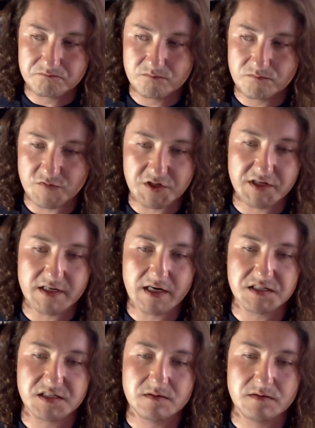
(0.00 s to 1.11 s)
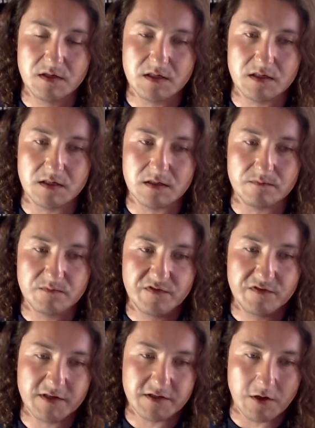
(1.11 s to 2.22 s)
really nice,
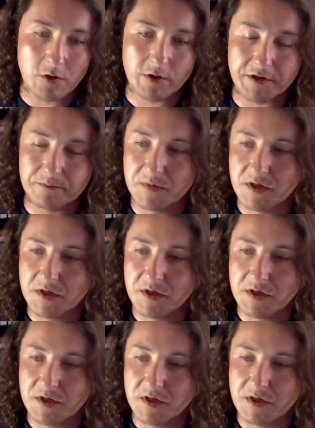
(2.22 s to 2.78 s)
fully loaded.